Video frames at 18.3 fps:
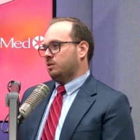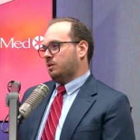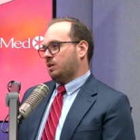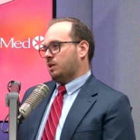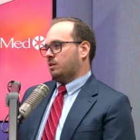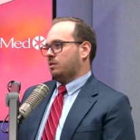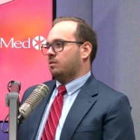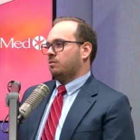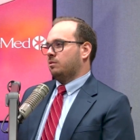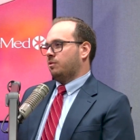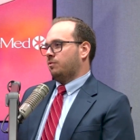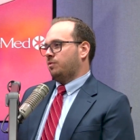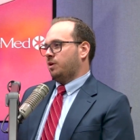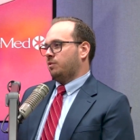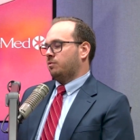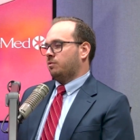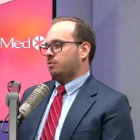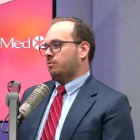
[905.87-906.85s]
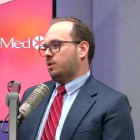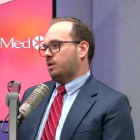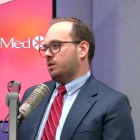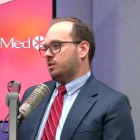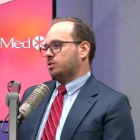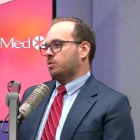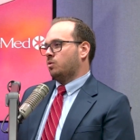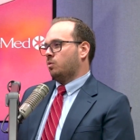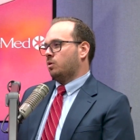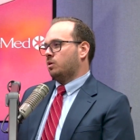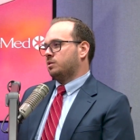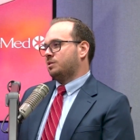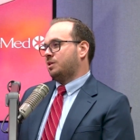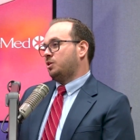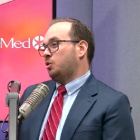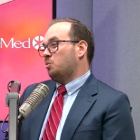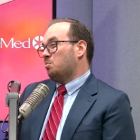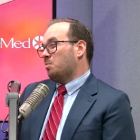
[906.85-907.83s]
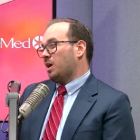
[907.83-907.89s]
let the fever run its course,
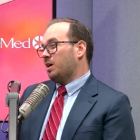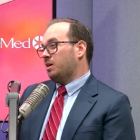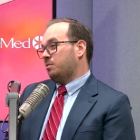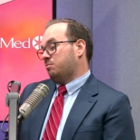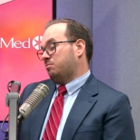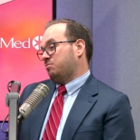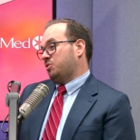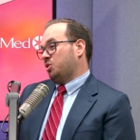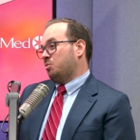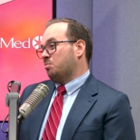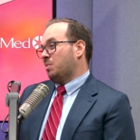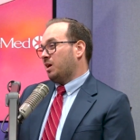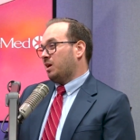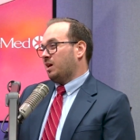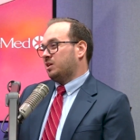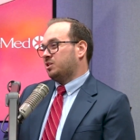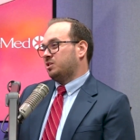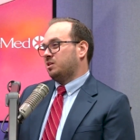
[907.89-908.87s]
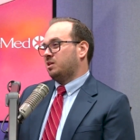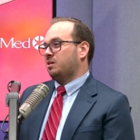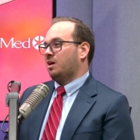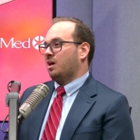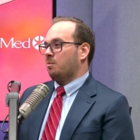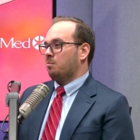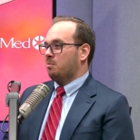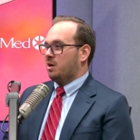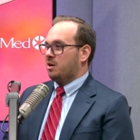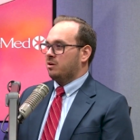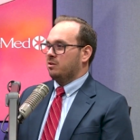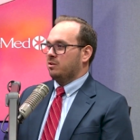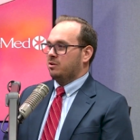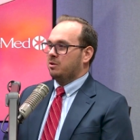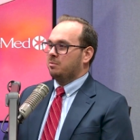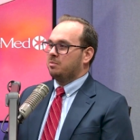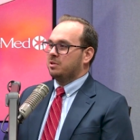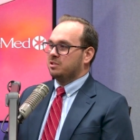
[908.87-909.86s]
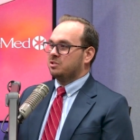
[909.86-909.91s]
then you might actually get better a
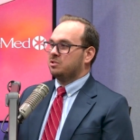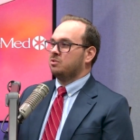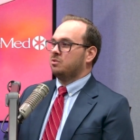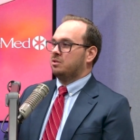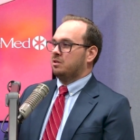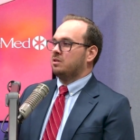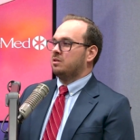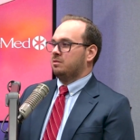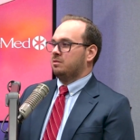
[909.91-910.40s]
little bit sooner.